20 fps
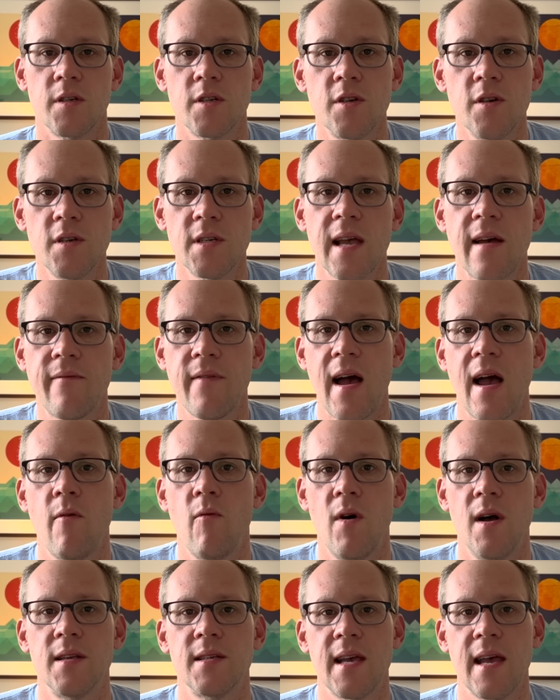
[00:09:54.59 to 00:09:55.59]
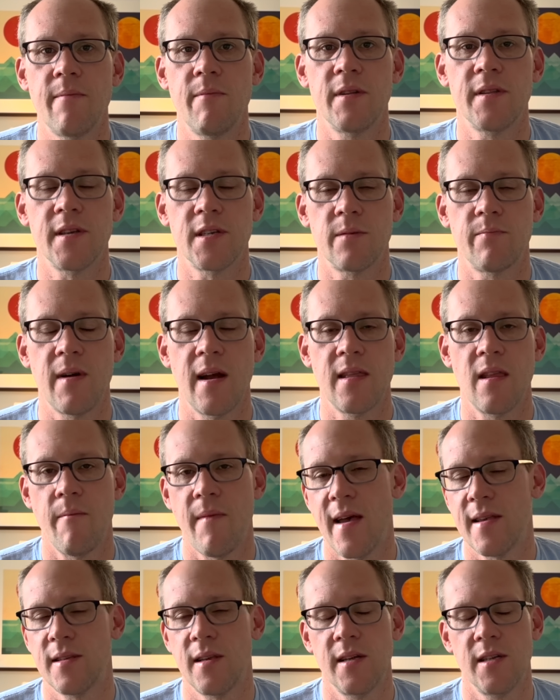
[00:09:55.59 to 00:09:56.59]
ChooseFI was able to spread the
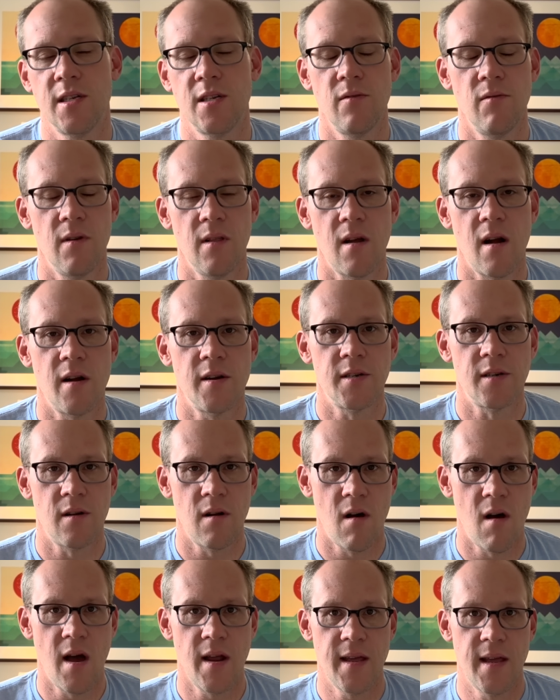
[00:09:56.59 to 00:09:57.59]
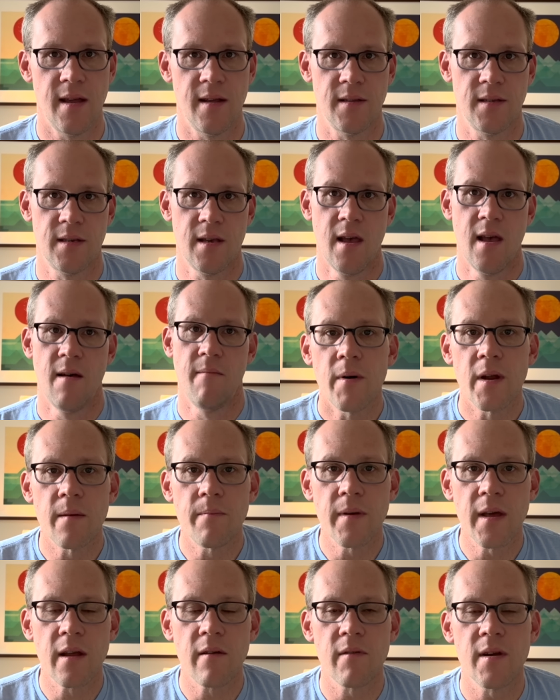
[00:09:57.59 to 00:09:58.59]
message to a larger audience, but a
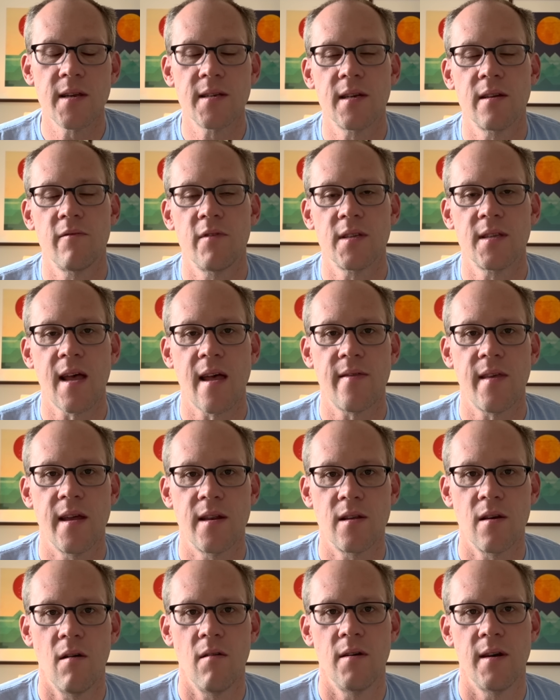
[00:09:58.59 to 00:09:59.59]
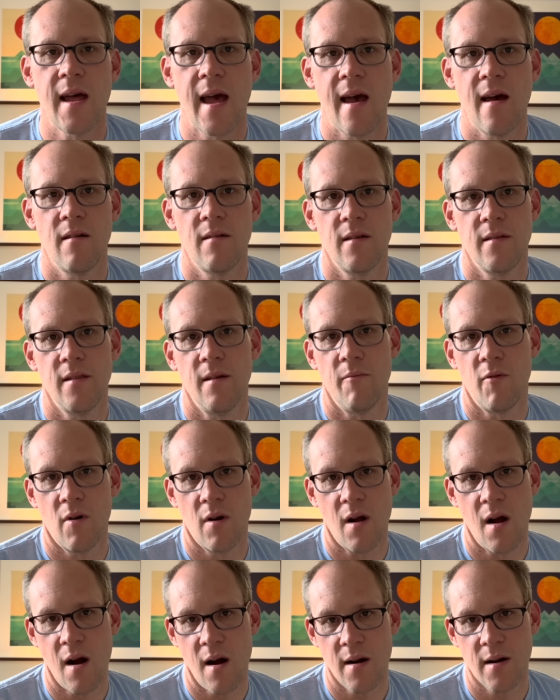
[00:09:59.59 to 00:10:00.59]
big reason was that they toned down the
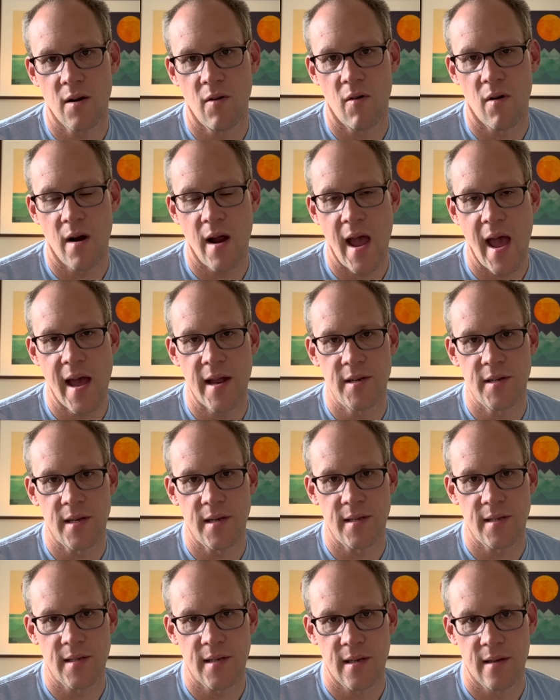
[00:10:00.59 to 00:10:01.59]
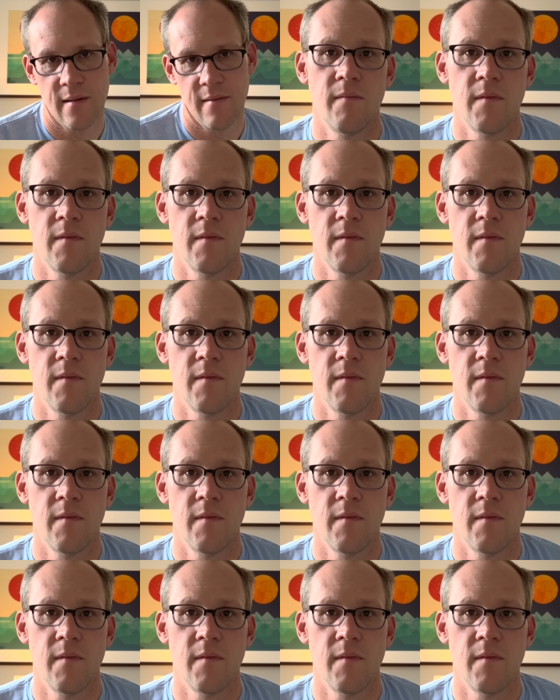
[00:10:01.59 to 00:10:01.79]
more hardcore edges.